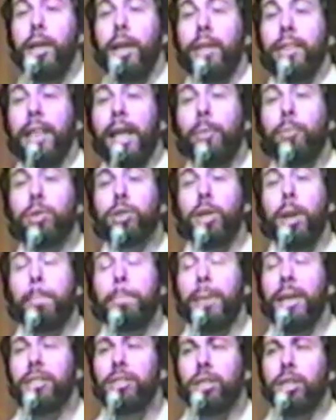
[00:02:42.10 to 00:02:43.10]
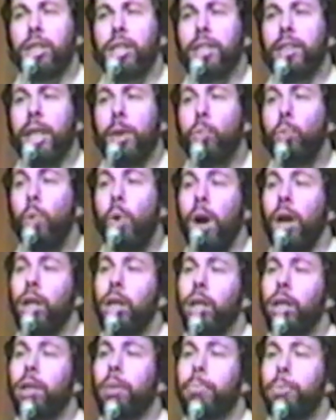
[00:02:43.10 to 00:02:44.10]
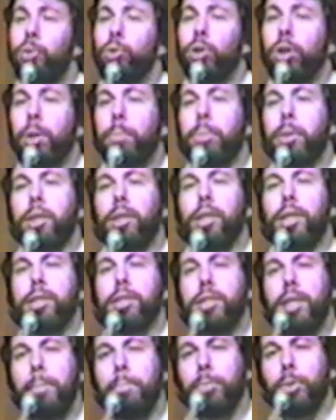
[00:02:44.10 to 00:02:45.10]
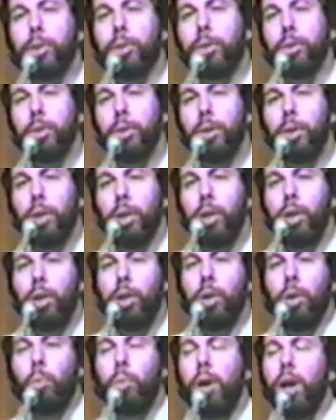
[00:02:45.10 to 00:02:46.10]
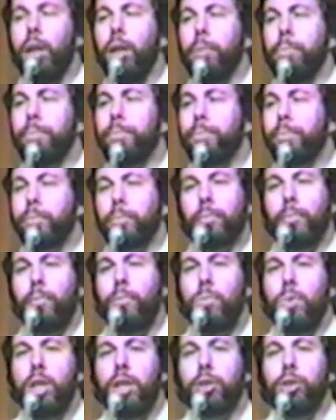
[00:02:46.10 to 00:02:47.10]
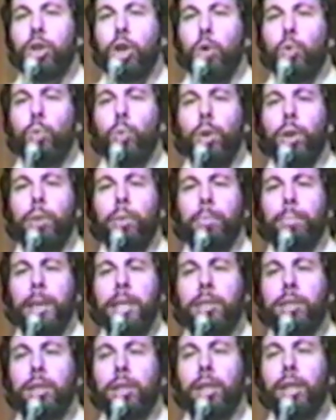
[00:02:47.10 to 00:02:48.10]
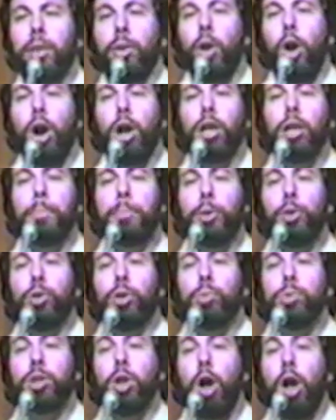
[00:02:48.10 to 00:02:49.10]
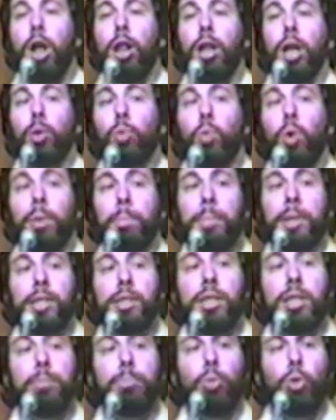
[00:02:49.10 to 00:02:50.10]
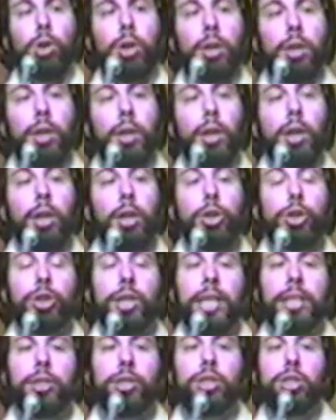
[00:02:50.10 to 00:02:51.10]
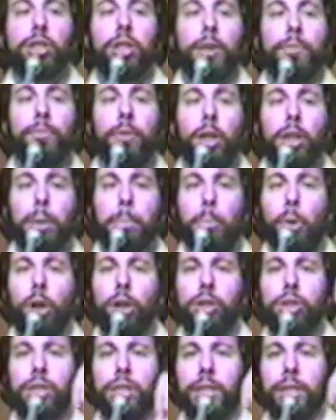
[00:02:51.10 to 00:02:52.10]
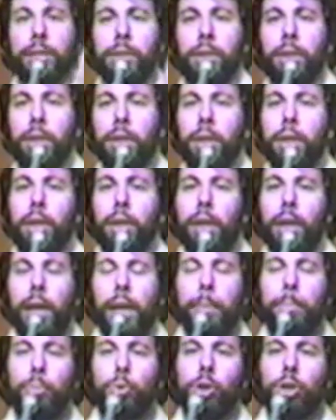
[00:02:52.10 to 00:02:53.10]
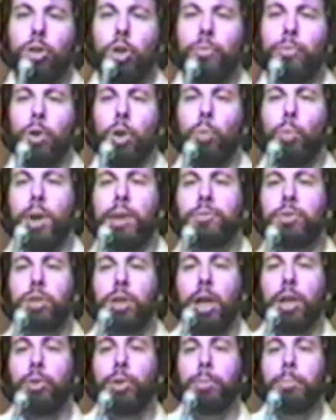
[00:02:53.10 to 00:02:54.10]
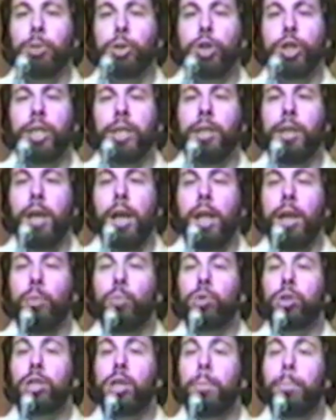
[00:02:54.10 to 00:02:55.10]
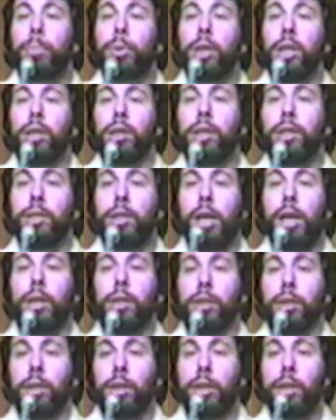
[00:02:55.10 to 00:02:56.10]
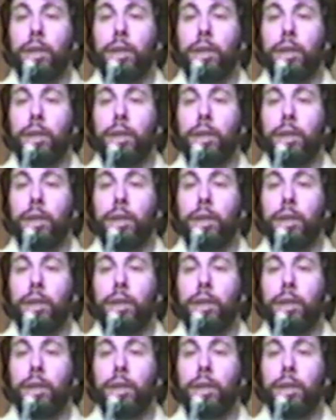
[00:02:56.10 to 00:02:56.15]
And that was, basically, they wanted a computer completely assembled. Well, so basically, our computer was all on one PC board. Just had to stuff all the parts in and put it over a wave soldering machine, and it was completely done.